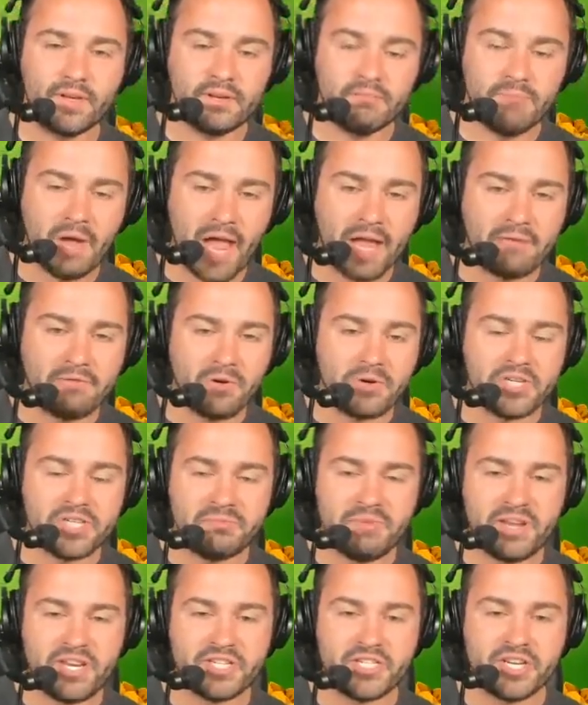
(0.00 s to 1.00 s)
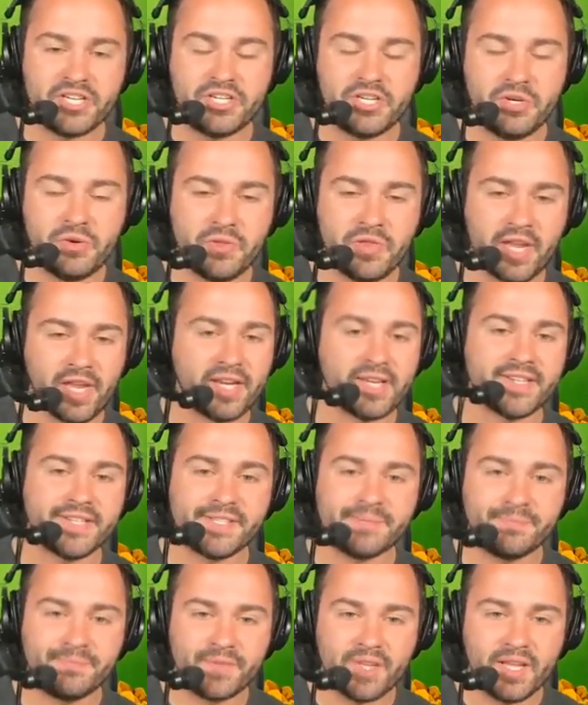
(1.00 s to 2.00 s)
Micro just means to do
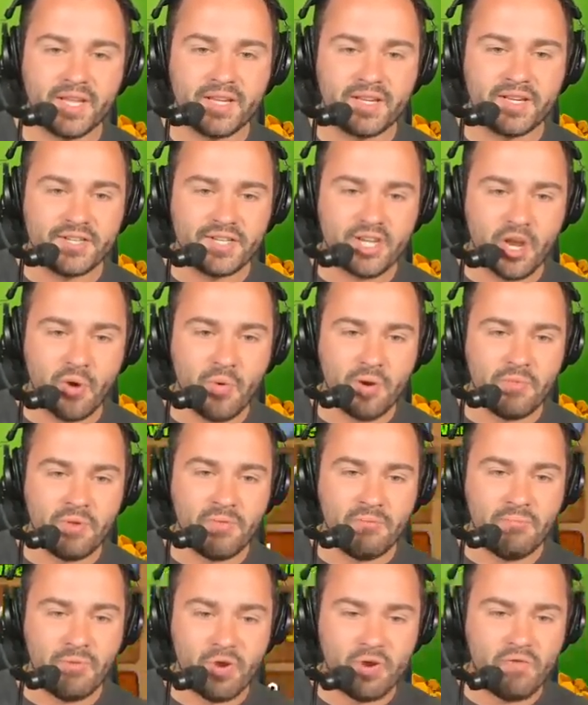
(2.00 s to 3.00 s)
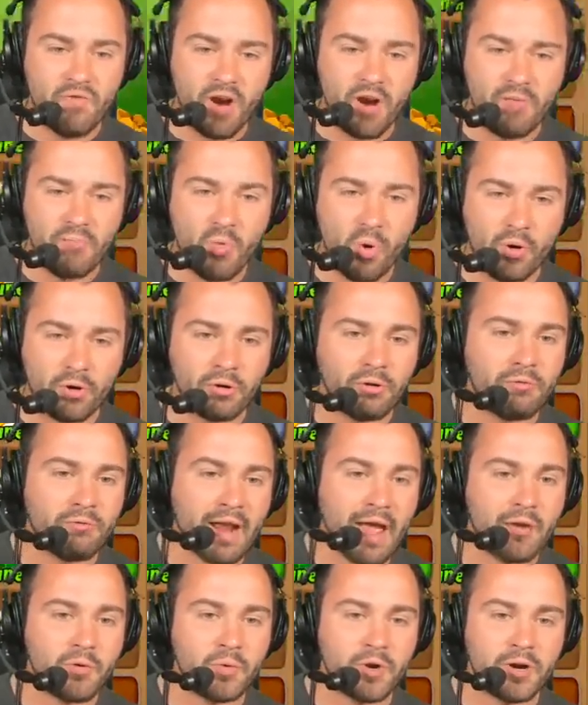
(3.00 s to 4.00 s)
things. So when we move our mortar
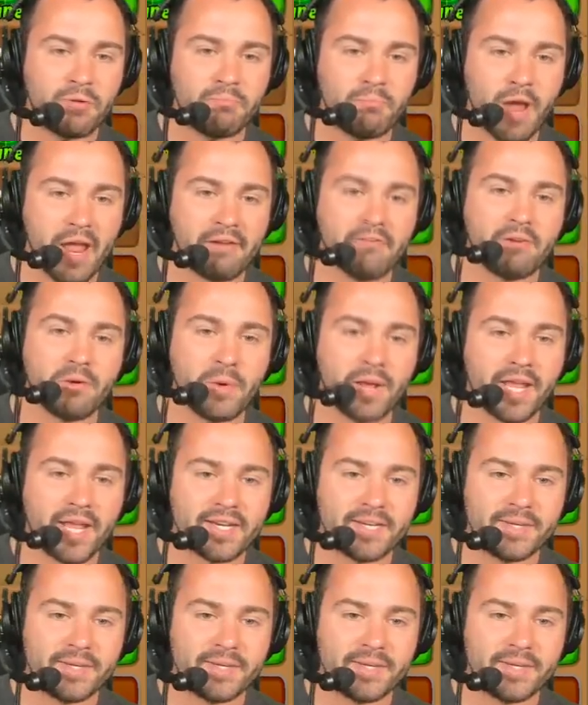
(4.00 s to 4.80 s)
around, we are microing it.